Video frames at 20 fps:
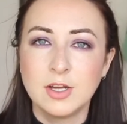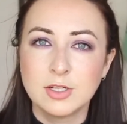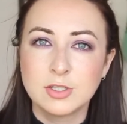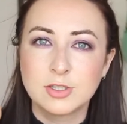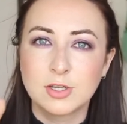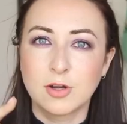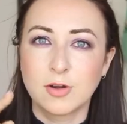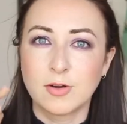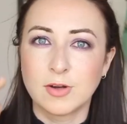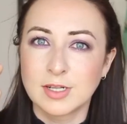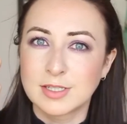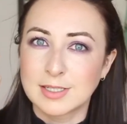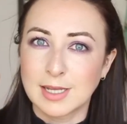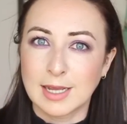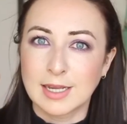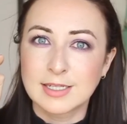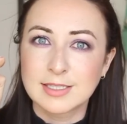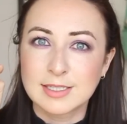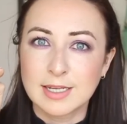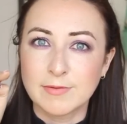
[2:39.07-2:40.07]
So it's
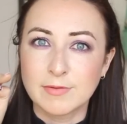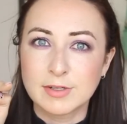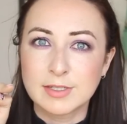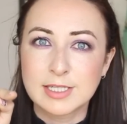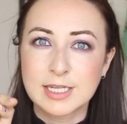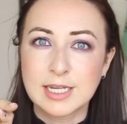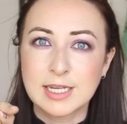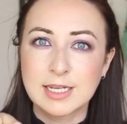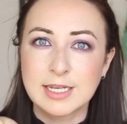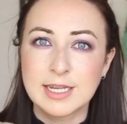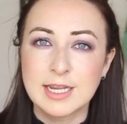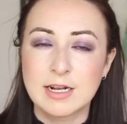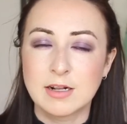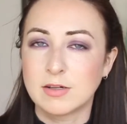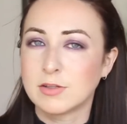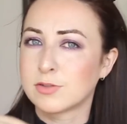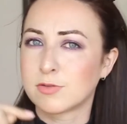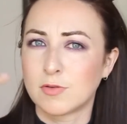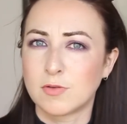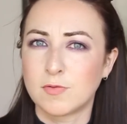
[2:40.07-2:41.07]
like 17
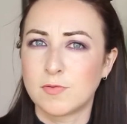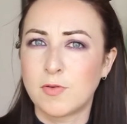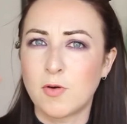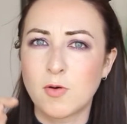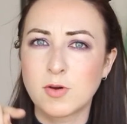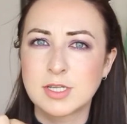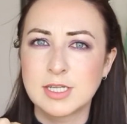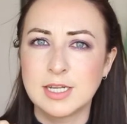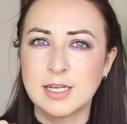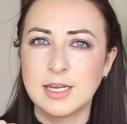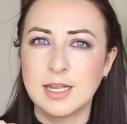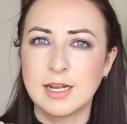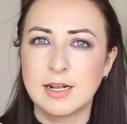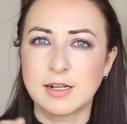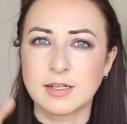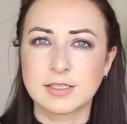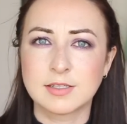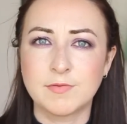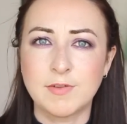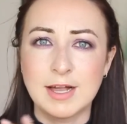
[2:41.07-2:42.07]
needles or 14
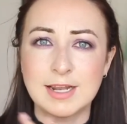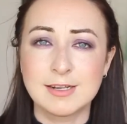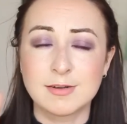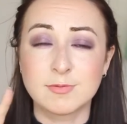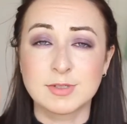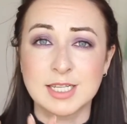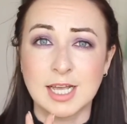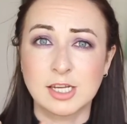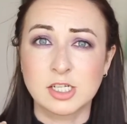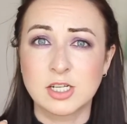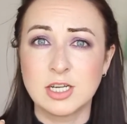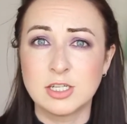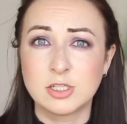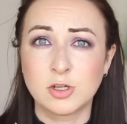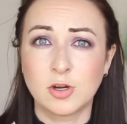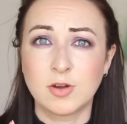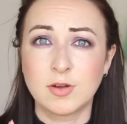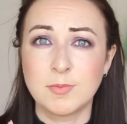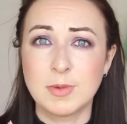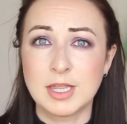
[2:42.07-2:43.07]
needles. Falon was actually
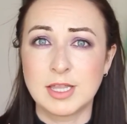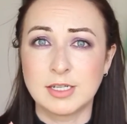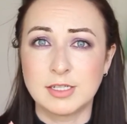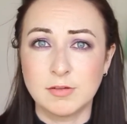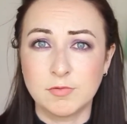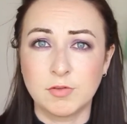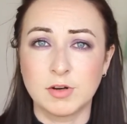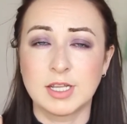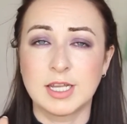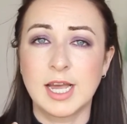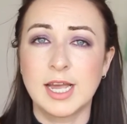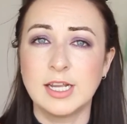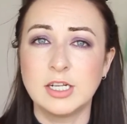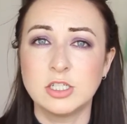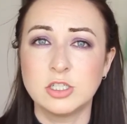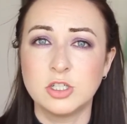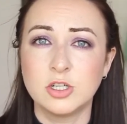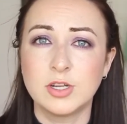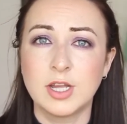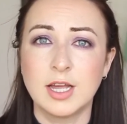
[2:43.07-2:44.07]
showing me the different
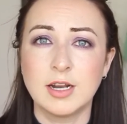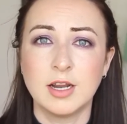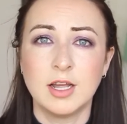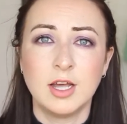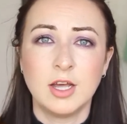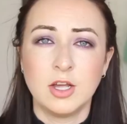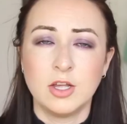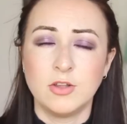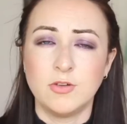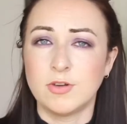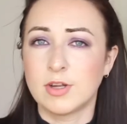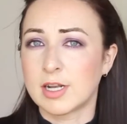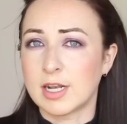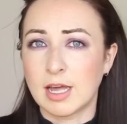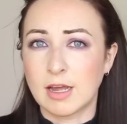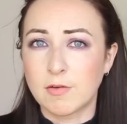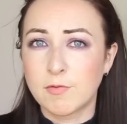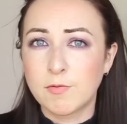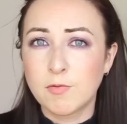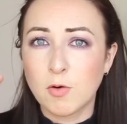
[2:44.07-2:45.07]
gauges you get. You get
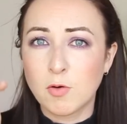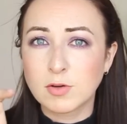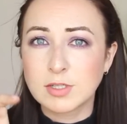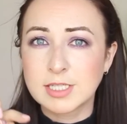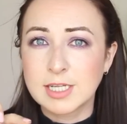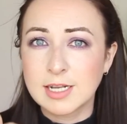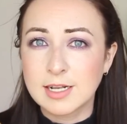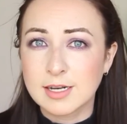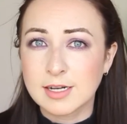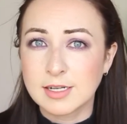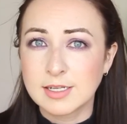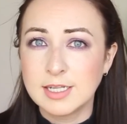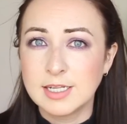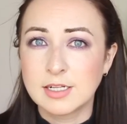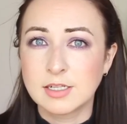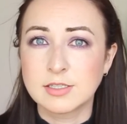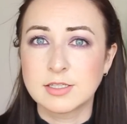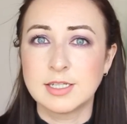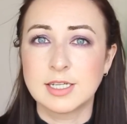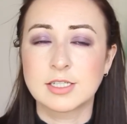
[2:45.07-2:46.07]
like 14 little
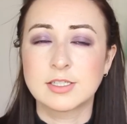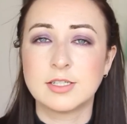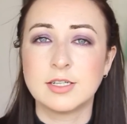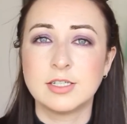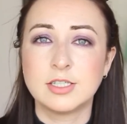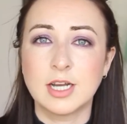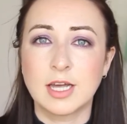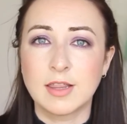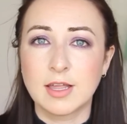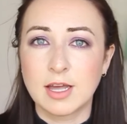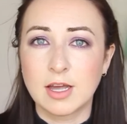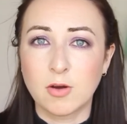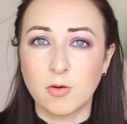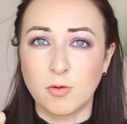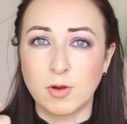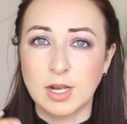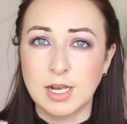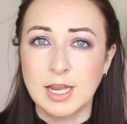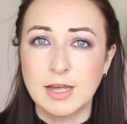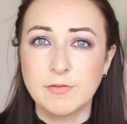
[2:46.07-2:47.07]
needles next to each other
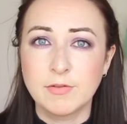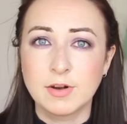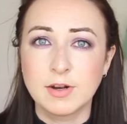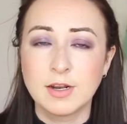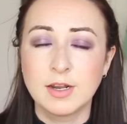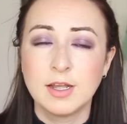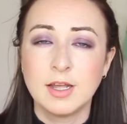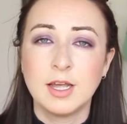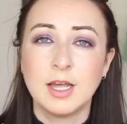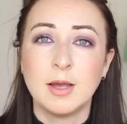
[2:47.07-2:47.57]
or 11.